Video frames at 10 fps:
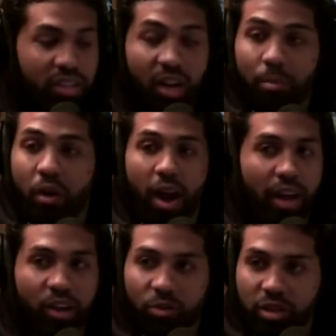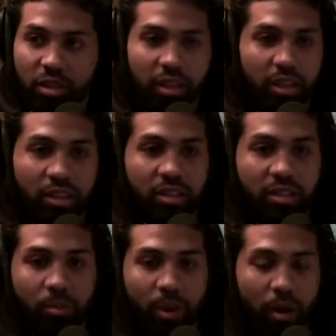It's yeah. not about accuracy. Mm-hmm. It's
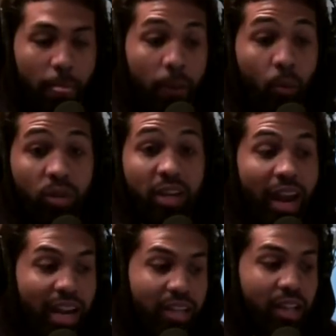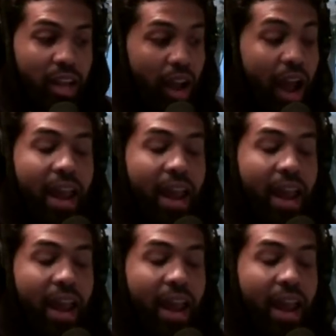just about, which I hate that.